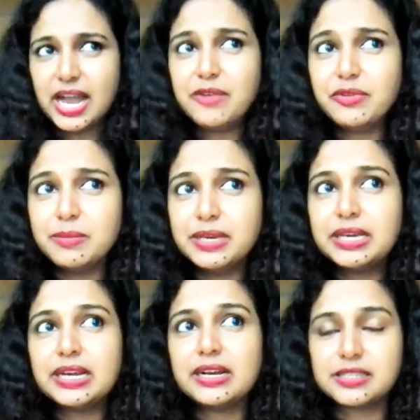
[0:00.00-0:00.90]
I will
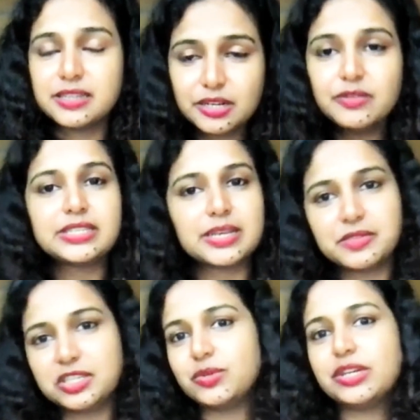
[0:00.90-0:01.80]
be assertive. In
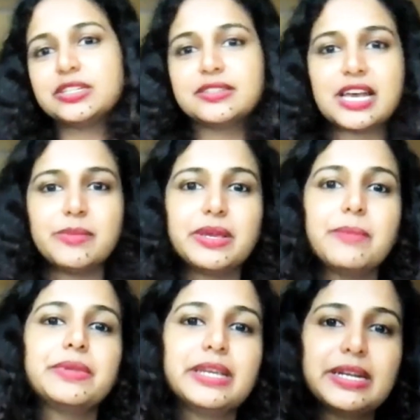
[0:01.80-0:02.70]
some situations, I'll be
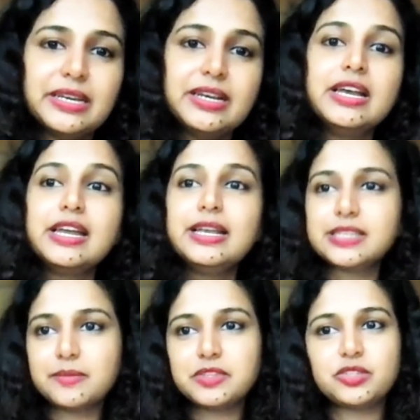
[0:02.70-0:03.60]
empathetic. In
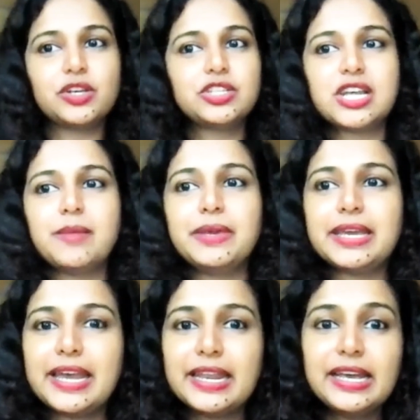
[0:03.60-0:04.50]
some situation, I'll be
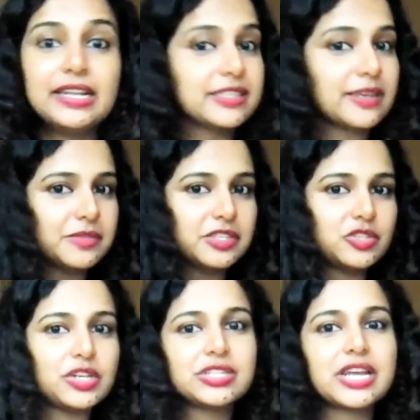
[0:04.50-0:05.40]
caring. In some
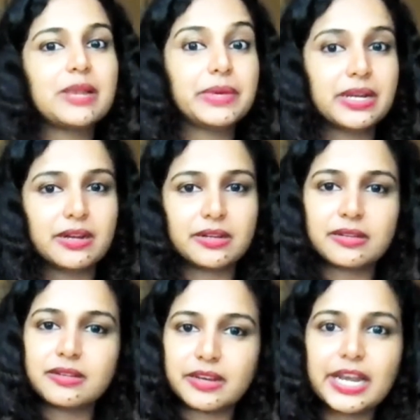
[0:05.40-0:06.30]
situation, I'll be curt,
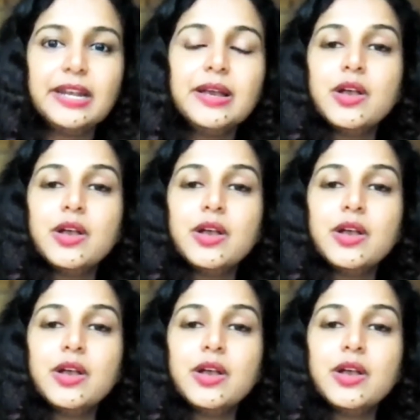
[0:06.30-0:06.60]
right?